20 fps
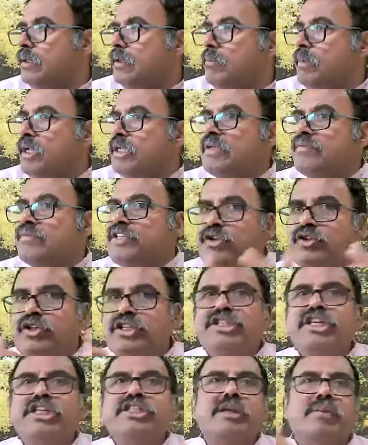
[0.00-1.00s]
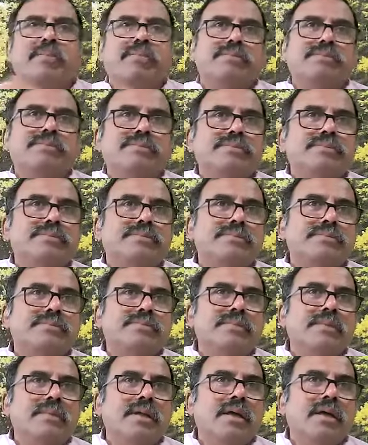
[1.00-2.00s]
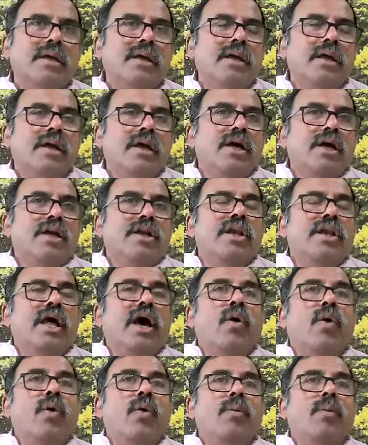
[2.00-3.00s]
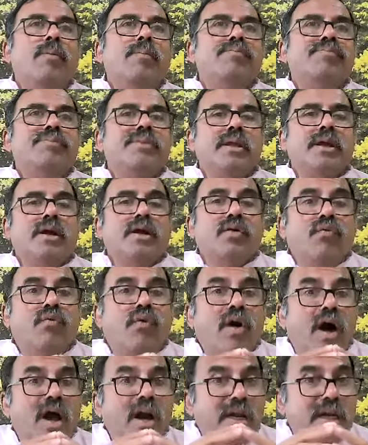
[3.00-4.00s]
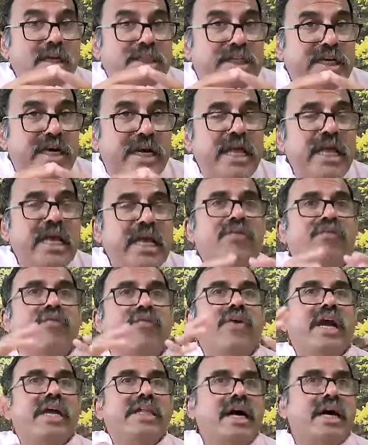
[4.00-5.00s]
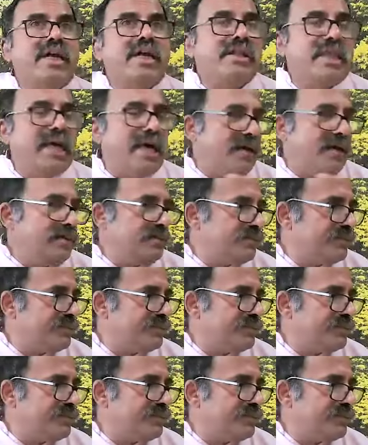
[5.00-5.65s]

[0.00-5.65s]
because of the education system. Now, for studying of Vedanta